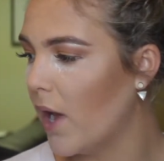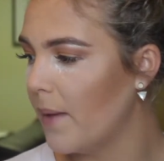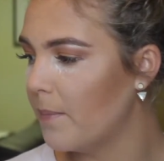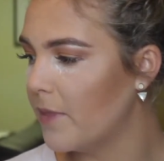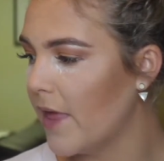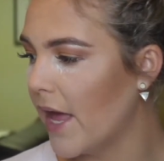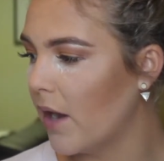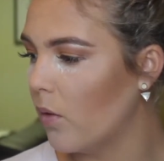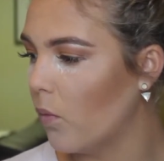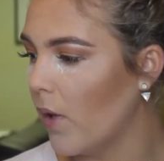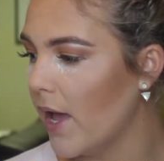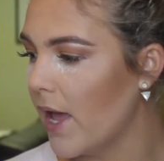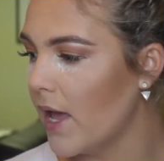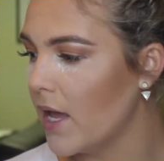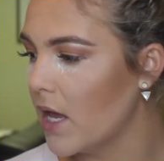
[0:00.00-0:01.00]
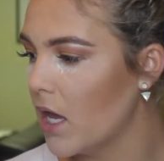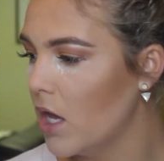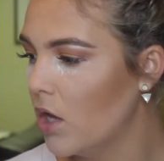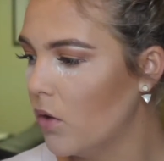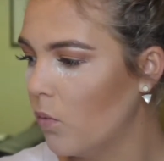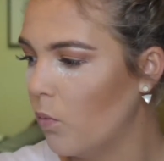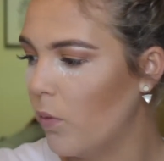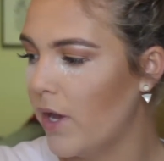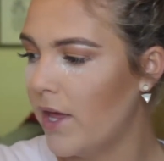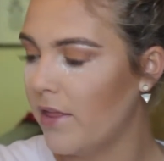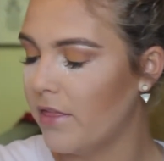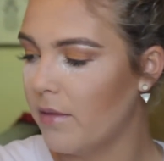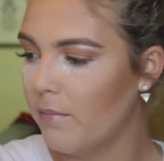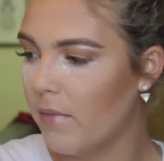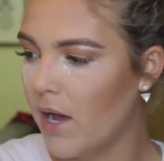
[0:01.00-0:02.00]
wipe that away
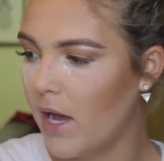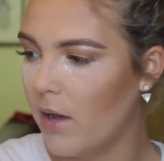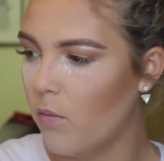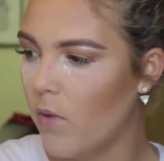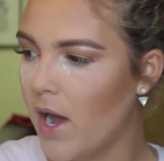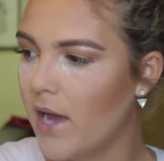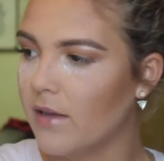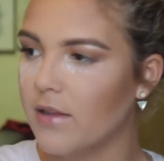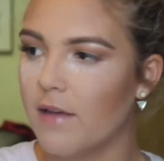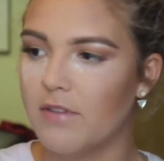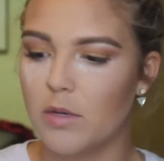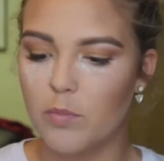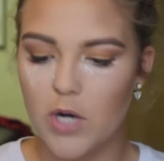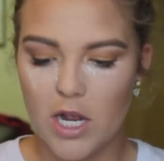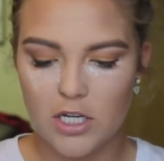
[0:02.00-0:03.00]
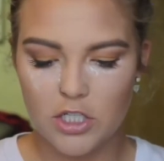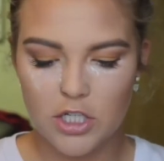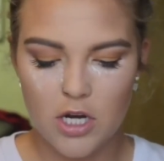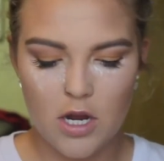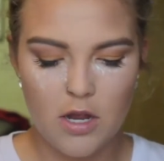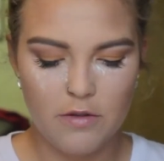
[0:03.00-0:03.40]
with my Y11 brush